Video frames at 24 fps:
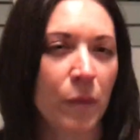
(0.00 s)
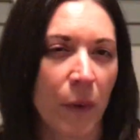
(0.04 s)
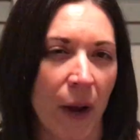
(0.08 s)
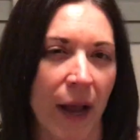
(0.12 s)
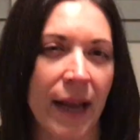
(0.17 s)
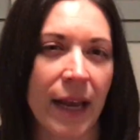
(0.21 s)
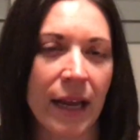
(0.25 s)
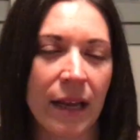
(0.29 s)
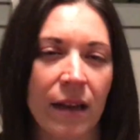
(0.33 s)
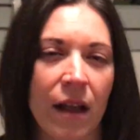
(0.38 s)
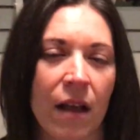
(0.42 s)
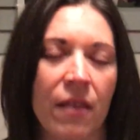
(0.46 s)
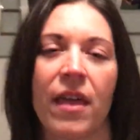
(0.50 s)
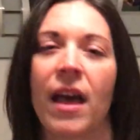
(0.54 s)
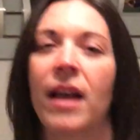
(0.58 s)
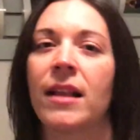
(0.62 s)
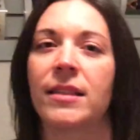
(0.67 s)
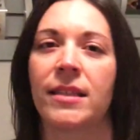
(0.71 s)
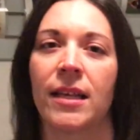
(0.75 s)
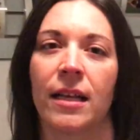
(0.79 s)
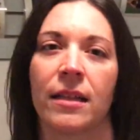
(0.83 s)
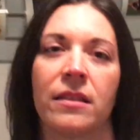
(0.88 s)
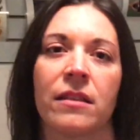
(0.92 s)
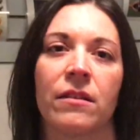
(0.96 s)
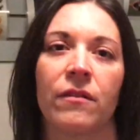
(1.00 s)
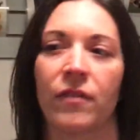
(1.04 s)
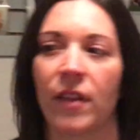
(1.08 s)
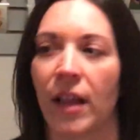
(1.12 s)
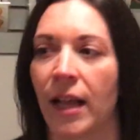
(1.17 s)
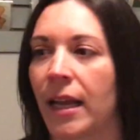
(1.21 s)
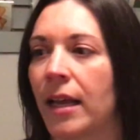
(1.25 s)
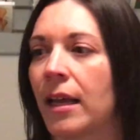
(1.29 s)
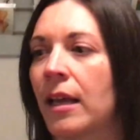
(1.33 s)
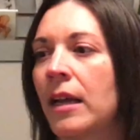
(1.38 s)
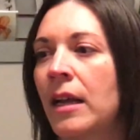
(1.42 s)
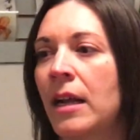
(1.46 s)
right? That sense of
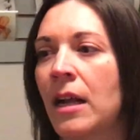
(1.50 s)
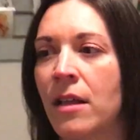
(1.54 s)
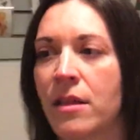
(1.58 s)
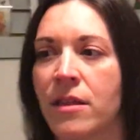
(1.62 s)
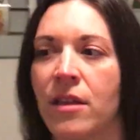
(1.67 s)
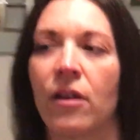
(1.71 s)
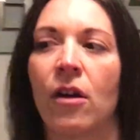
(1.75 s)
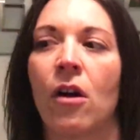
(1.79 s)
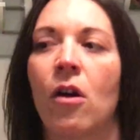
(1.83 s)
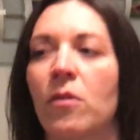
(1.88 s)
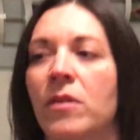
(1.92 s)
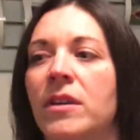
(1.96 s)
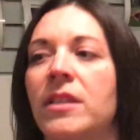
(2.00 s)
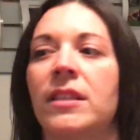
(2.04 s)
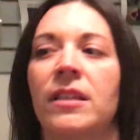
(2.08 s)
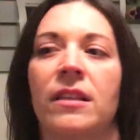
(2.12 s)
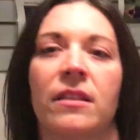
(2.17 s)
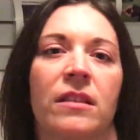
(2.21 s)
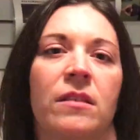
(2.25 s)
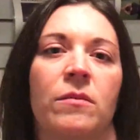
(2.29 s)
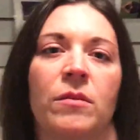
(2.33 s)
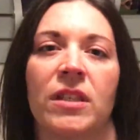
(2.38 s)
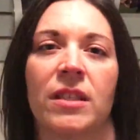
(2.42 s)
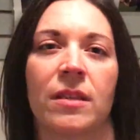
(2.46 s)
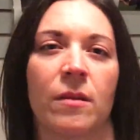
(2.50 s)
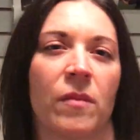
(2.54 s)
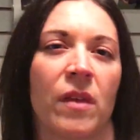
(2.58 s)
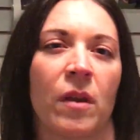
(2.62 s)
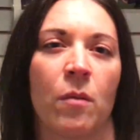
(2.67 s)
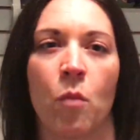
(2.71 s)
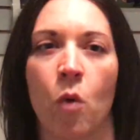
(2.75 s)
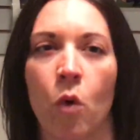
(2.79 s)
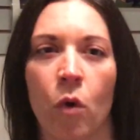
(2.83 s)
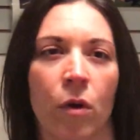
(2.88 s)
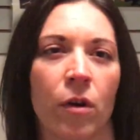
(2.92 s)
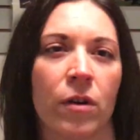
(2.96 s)
like, there always needs to be something
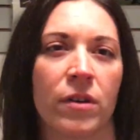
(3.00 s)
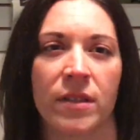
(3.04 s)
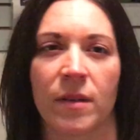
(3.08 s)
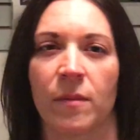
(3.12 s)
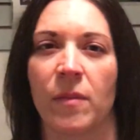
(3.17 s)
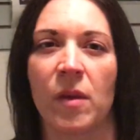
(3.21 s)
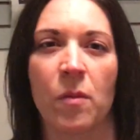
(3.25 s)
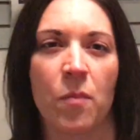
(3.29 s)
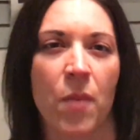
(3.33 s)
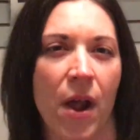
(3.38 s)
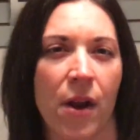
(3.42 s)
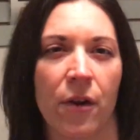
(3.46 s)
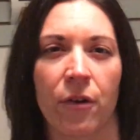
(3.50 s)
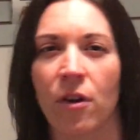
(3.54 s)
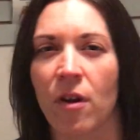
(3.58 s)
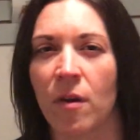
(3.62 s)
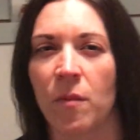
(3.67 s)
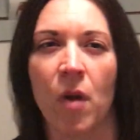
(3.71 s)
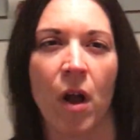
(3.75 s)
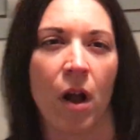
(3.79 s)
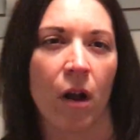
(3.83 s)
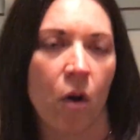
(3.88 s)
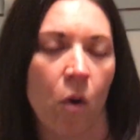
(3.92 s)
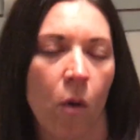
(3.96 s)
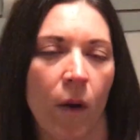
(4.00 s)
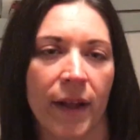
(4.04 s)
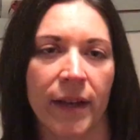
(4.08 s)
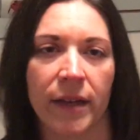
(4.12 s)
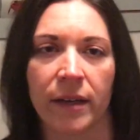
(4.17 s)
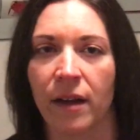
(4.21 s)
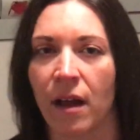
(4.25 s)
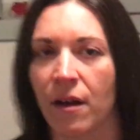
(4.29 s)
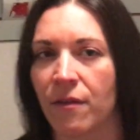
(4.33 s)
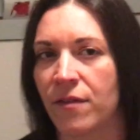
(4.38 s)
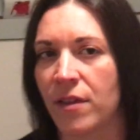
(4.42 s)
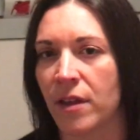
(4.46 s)
more or something better. I'm not quite
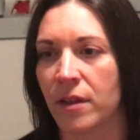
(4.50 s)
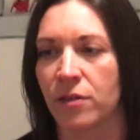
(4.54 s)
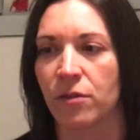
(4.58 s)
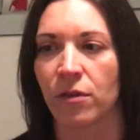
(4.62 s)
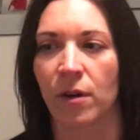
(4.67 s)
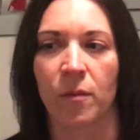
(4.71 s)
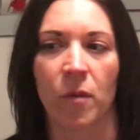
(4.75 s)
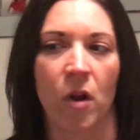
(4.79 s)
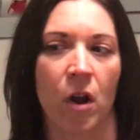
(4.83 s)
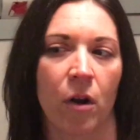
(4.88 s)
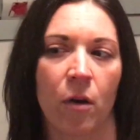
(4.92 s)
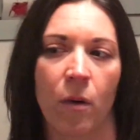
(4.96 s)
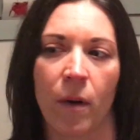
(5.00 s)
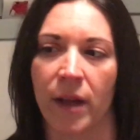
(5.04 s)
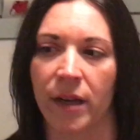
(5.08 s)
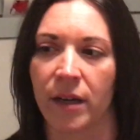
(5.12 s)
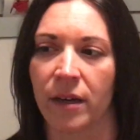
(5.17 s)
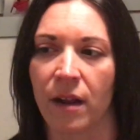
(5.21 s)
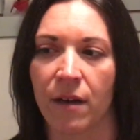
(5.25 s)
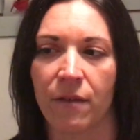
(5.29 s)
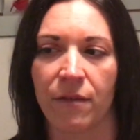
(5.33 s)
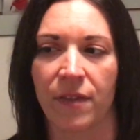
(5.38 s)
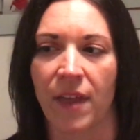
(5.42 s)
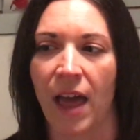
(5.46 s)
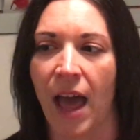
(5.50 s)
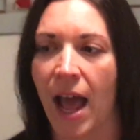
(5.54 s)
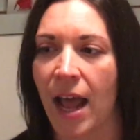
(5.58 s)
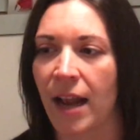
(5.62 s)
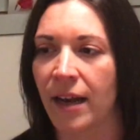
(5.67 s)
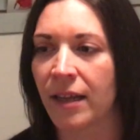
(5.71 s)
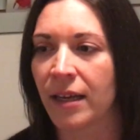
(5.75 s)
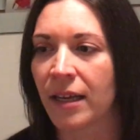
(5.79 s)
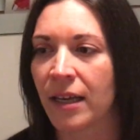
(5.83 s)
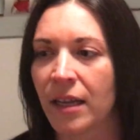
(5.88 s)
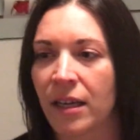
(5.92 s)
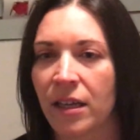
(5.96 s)
enough this, or I'm not quite enough
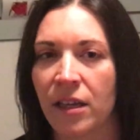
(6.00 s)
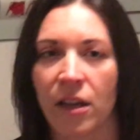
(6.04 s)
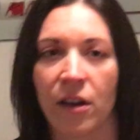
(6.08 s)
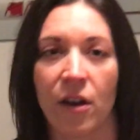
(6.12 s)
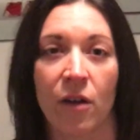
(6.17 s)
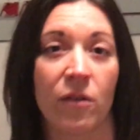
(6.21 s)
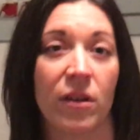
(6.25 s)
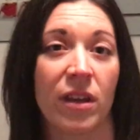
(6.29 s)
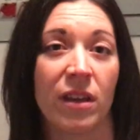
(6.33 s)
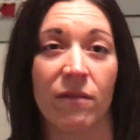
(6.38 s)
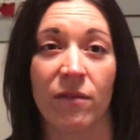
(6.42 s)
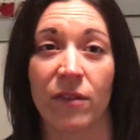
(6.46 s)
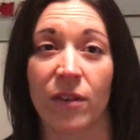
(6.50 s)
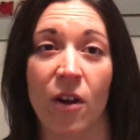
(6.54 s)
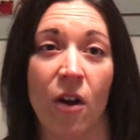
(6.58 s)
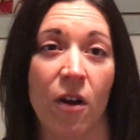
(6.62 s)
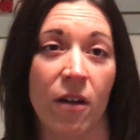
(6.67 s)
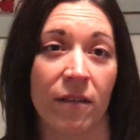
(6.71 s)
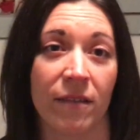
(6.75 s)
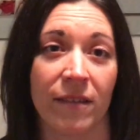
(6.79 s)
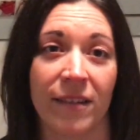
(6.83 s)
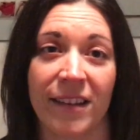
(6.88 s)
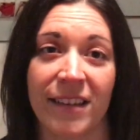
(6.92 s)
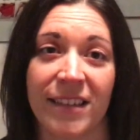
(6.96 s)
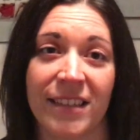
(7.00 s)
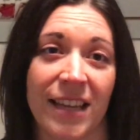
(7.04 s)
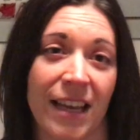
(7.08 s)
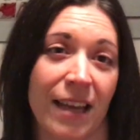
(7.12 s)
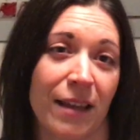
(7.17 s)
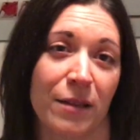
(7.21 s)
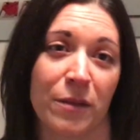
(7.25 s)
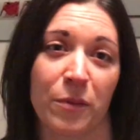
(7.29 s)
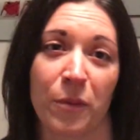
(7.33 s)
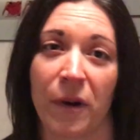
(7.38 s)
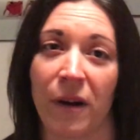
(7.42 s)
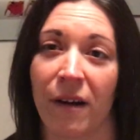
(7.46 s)
that, even on
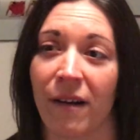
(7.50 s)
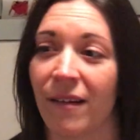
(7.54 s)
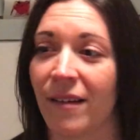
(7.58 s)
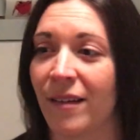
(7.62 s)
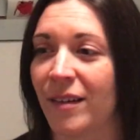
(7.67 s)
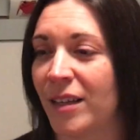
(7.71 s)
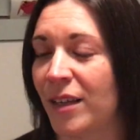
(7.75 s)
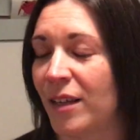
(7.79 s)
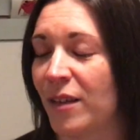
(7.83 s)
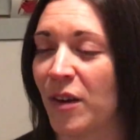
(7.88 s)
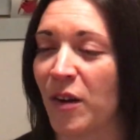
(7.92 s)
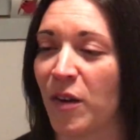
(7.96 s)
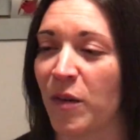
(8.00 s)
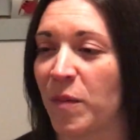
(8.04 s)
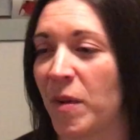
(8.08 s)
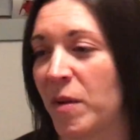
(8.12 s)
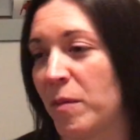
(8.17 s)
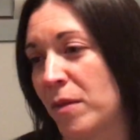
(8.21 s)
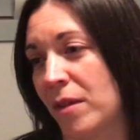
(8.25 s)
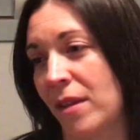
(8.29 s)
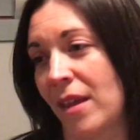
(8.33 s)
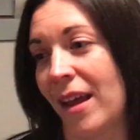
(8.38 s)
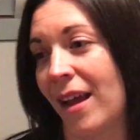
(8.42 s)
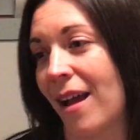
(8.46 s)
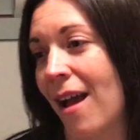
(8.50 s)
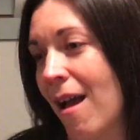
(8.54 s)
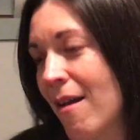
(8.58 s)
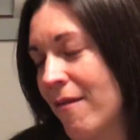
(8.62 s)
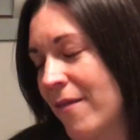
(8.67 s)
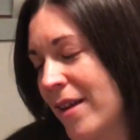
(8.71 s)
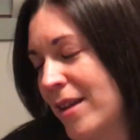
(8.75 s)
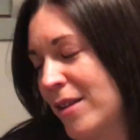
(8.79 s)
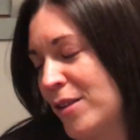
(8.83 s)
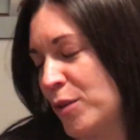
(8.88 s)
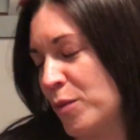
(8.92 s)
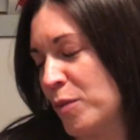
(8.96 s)
days where, maybe like I've
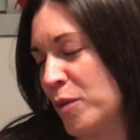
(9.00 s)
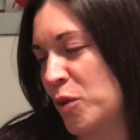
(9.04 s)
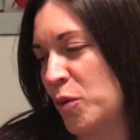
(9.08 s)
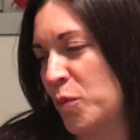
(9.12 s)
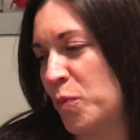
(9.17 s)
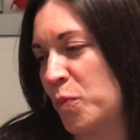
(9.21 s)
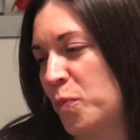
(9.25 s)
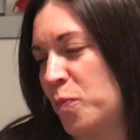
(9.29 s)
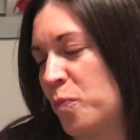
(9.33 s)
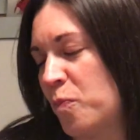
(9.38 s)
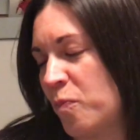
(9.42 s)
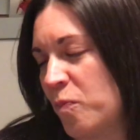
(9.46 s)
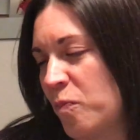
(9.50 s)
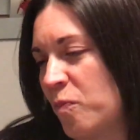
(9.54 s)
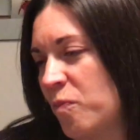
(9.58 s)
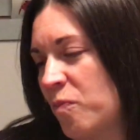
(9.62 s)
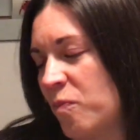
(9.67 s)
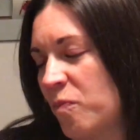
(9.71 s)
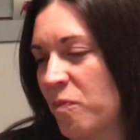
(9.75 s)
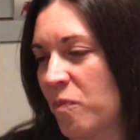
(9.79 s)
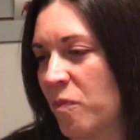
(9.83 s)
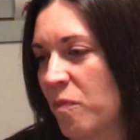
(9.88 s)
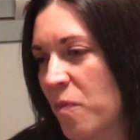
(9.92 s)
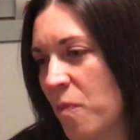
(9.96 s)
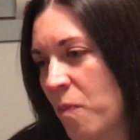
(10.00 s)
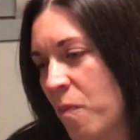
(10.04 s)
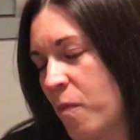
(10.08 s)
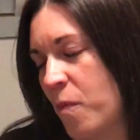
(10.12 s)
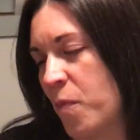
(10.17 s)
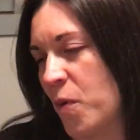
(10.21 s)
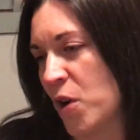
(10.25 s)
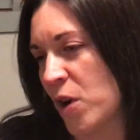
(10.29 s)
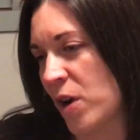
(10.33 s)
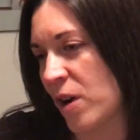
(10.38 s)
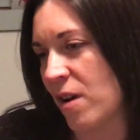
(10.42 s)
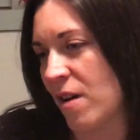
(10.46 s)
had too much
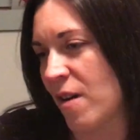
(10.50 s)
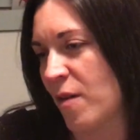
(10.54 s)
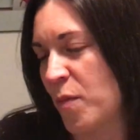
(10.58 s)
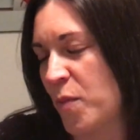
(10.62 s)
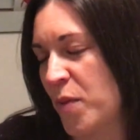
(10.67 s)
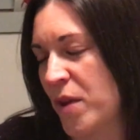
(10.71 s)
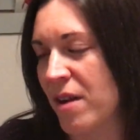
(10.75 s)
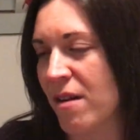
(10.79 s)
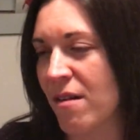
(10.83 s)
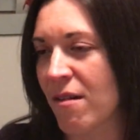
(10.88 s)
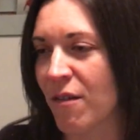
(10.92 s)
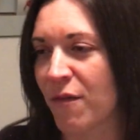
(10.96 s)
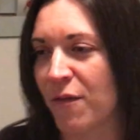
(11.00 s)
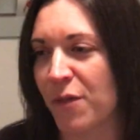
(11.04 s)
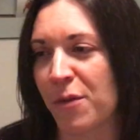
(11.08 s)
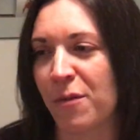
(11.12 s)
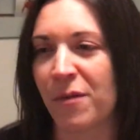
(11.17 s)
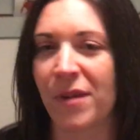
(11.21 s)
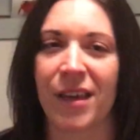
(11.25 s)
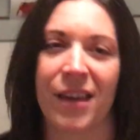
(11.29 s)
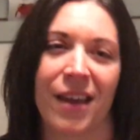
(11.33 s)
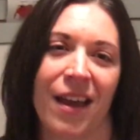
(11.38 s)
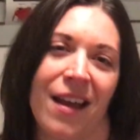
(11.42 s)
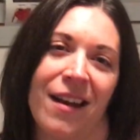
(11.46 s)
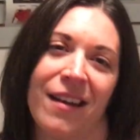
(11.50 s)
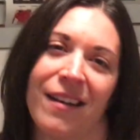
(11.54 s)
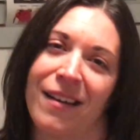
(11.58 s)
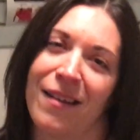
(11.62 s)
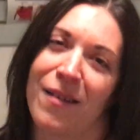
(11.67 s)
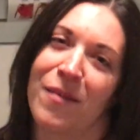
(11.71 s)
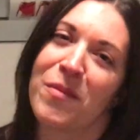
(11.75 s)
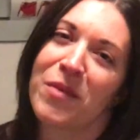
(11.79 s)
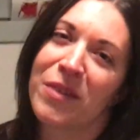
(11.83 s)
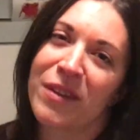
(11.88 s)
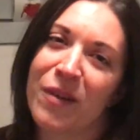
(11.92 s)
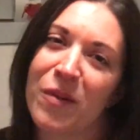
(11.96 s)
burger and beer over the weekend and
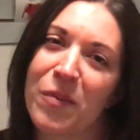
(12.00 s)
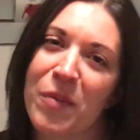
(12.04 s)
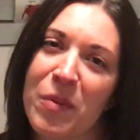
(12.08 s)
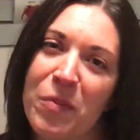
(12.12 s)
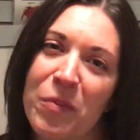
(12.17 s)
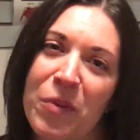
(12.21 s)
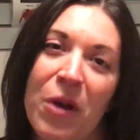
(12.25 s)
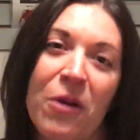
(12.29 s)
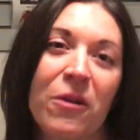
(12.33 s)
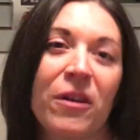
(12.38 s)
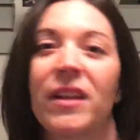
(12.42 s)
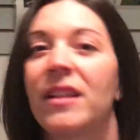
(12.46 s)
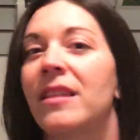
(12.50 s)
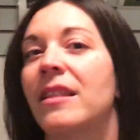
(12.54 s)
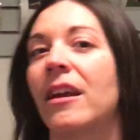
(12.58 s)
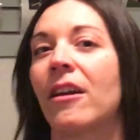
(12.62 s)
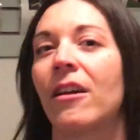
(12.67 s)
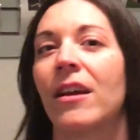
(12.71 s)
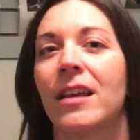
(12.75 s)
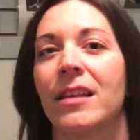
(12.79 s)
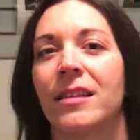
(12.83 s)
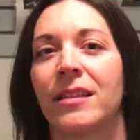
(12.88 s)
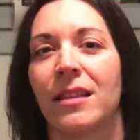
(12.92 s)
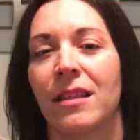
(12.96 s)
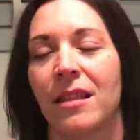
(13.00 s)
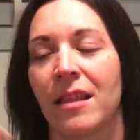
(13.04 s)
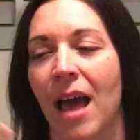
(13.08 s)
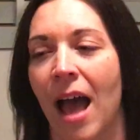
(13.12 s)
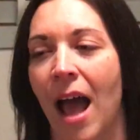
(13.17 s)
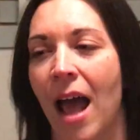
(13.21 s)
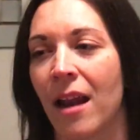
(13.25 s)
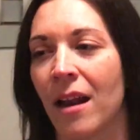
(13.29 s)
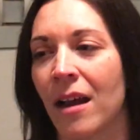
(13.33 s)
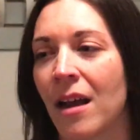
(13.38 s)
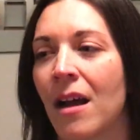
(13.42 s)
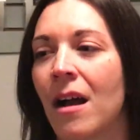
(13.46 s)
I'm a little bit bloated. There isn't
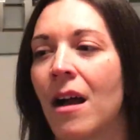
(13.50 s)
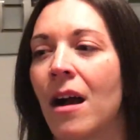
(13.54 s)
that